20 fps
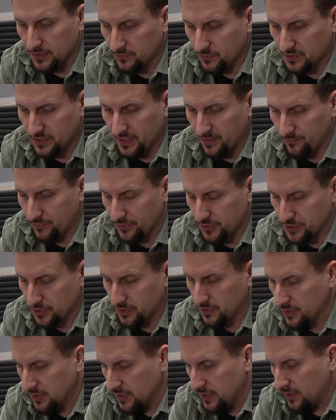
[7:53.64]
a good
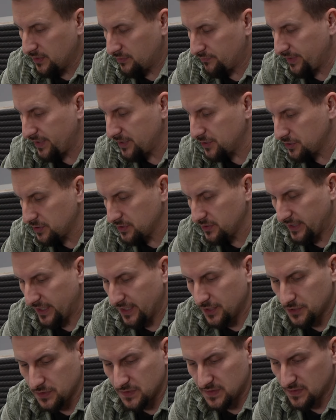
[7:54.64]
temperature range in your
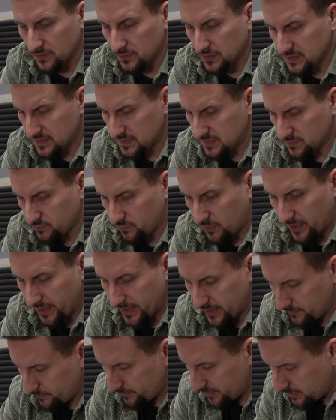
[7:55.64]
engine. So this is
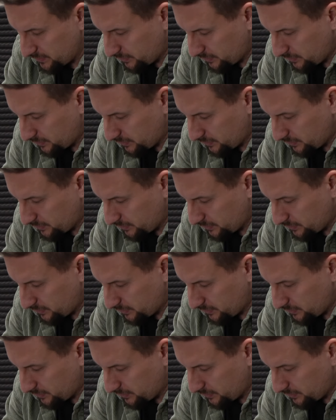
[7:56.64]
why we